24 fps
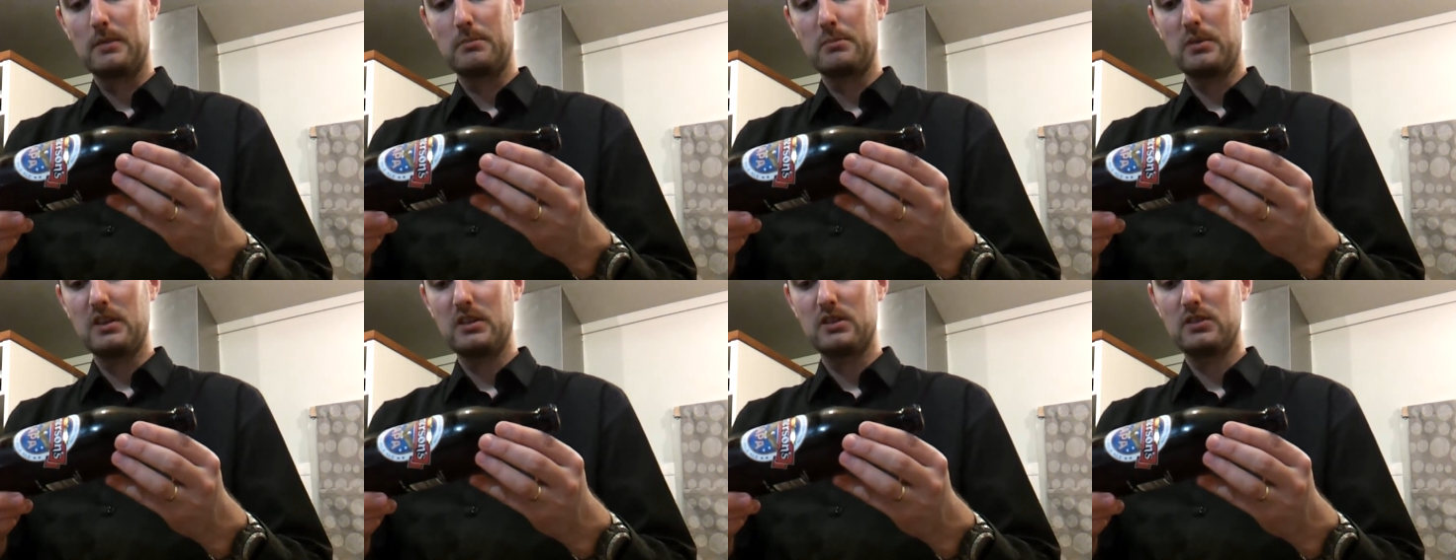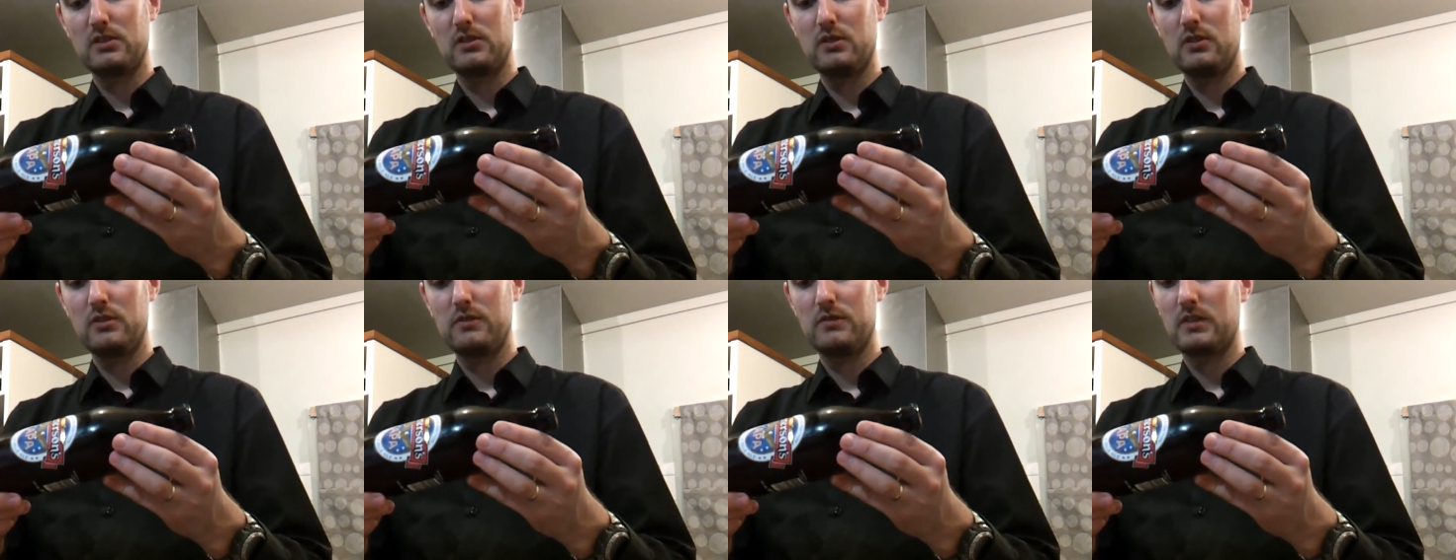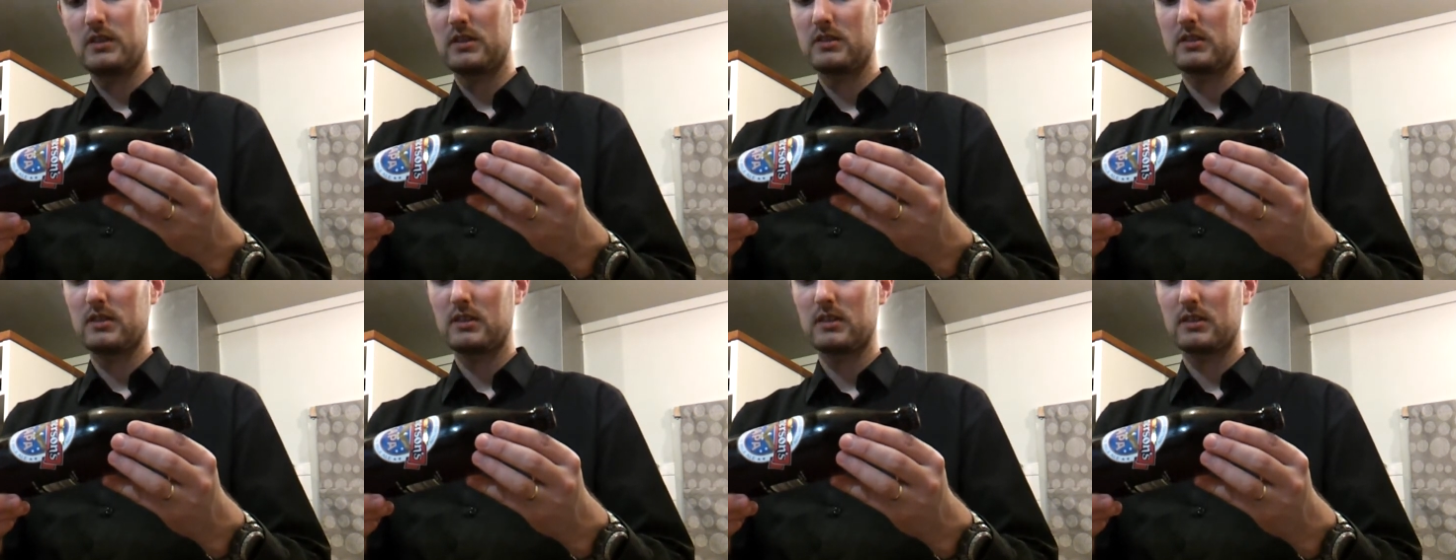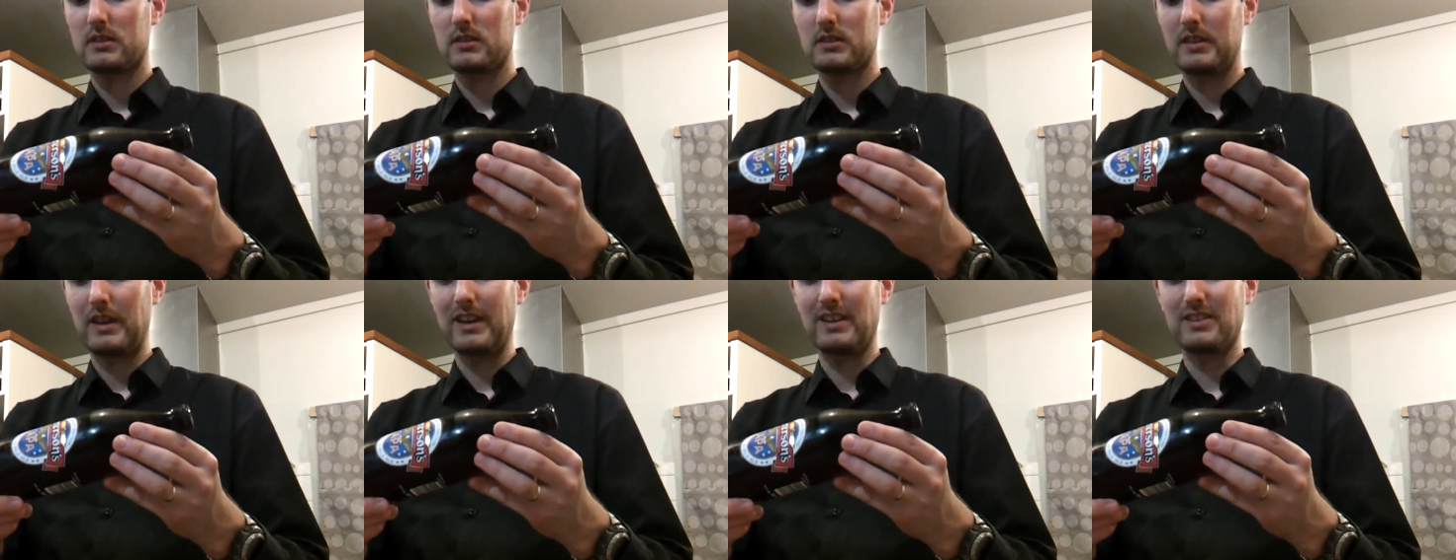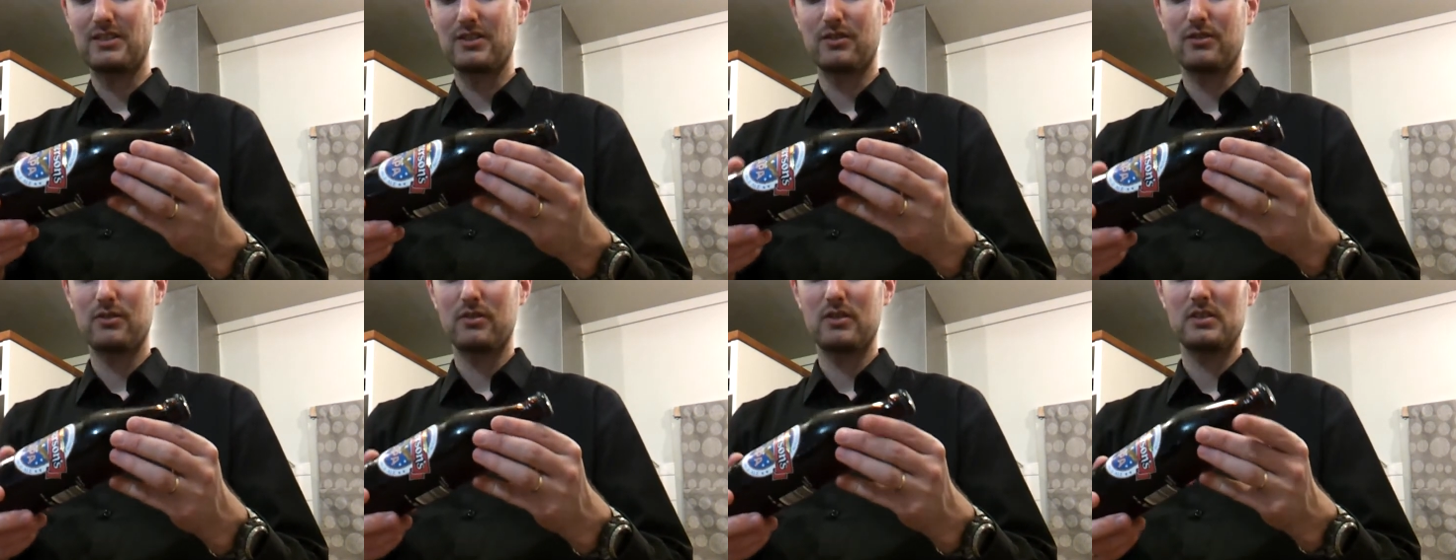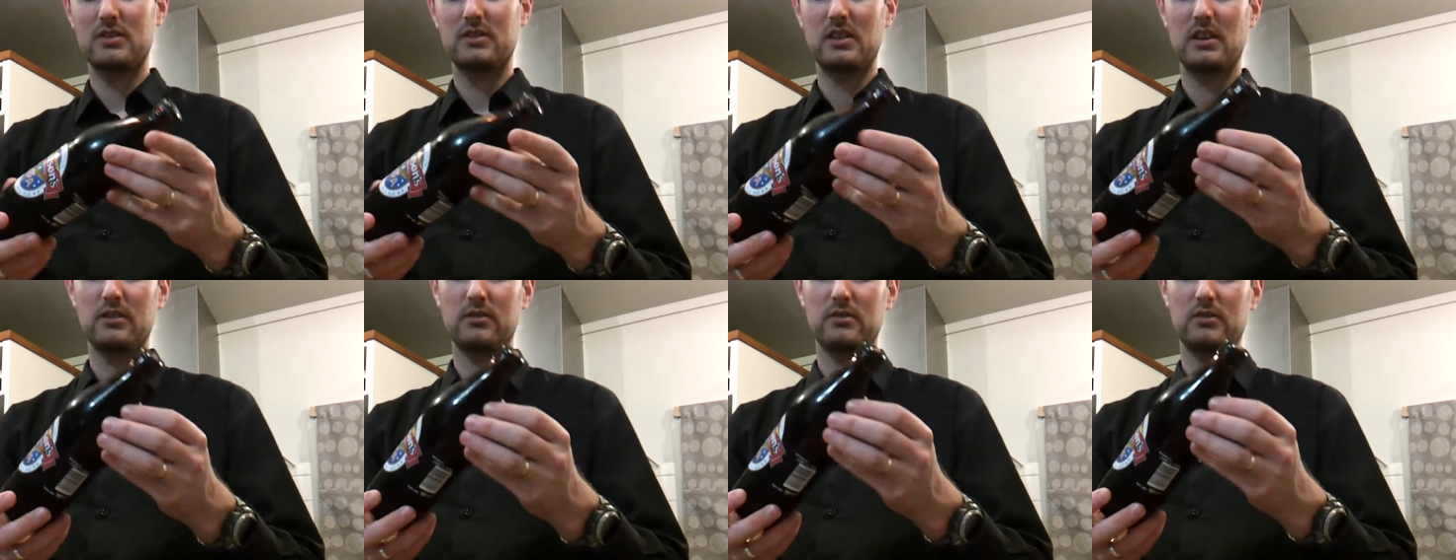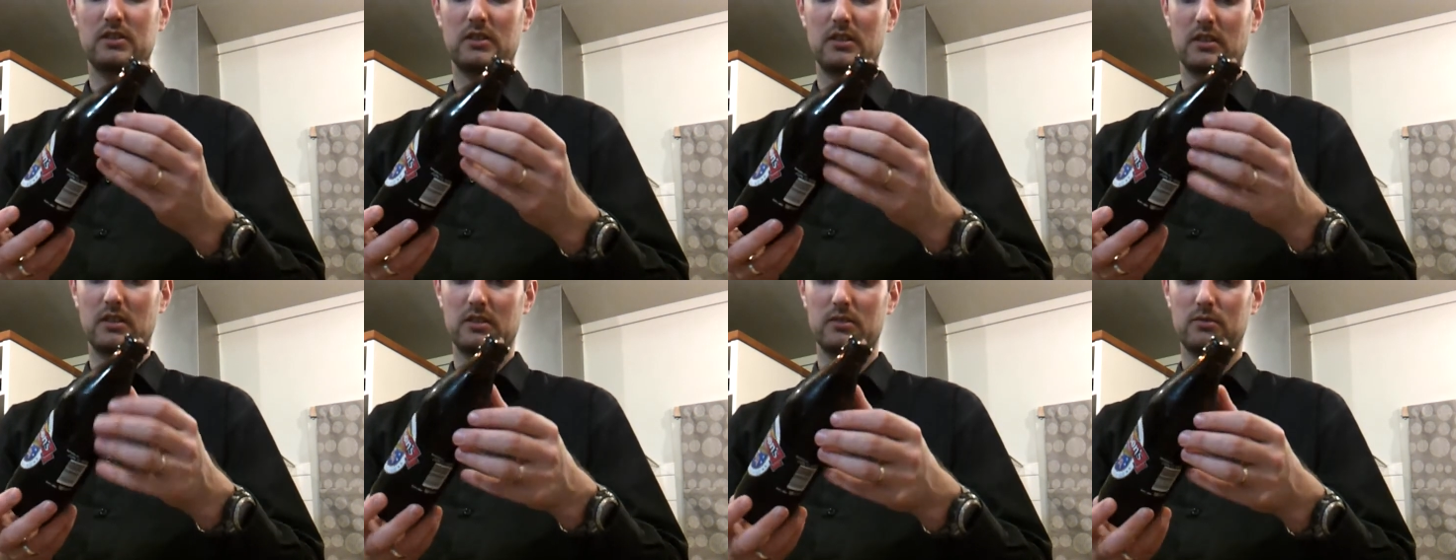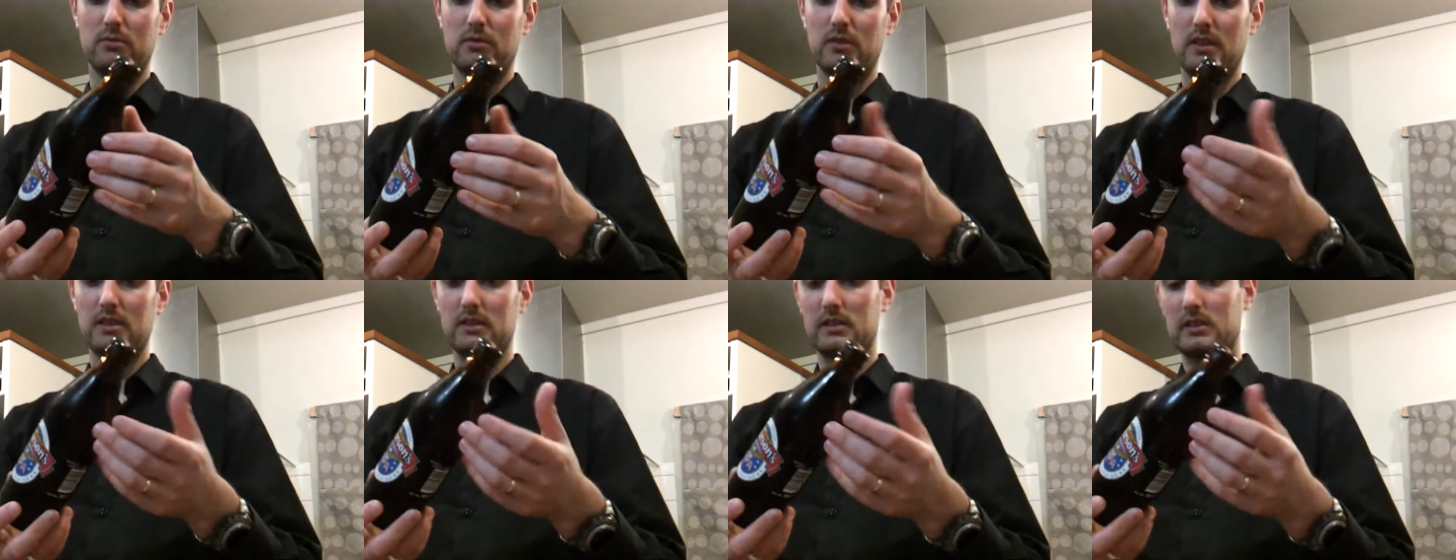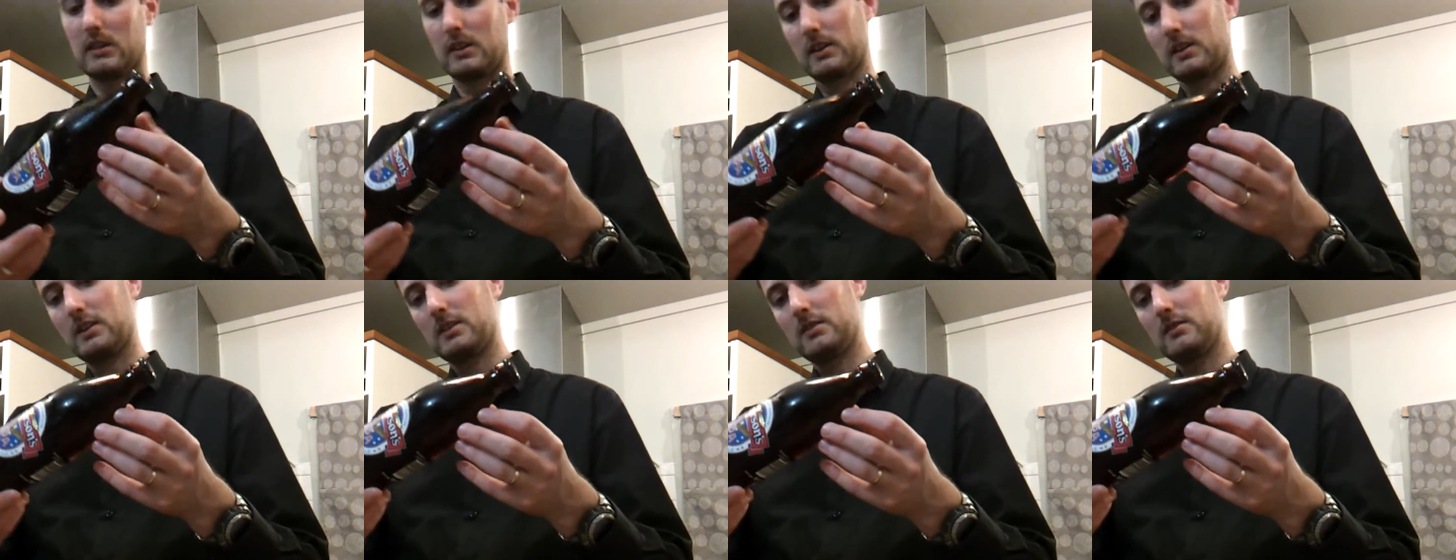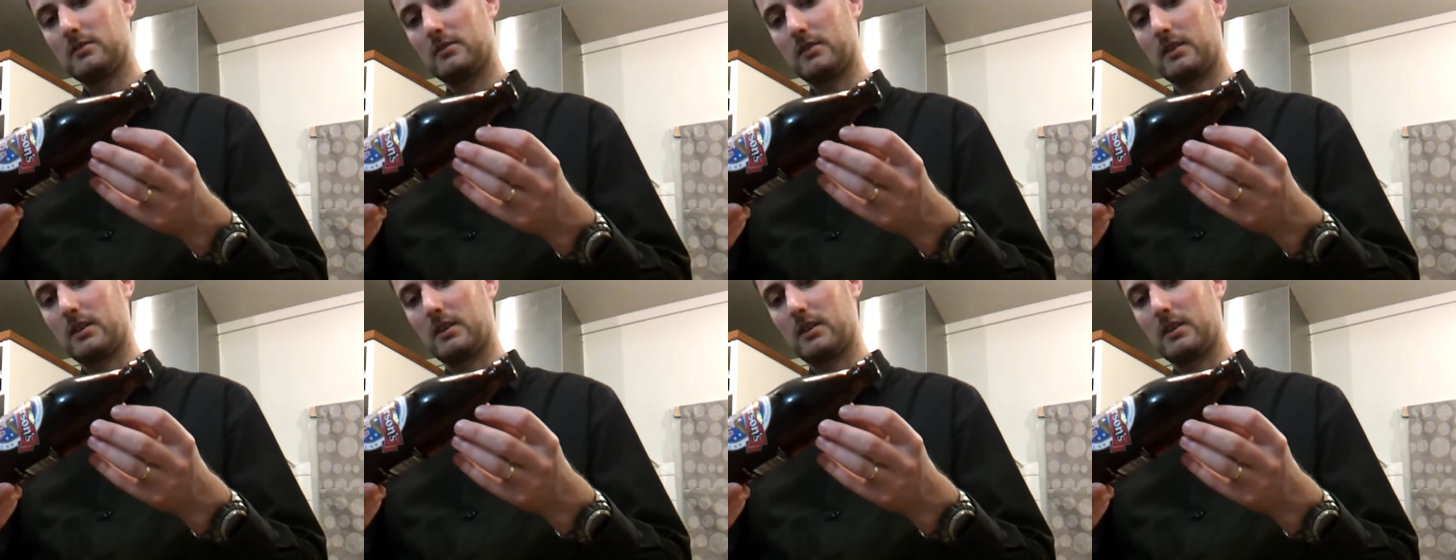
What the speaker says: Best served at 6 to 8 degrees Celsius. Well, that's lucky.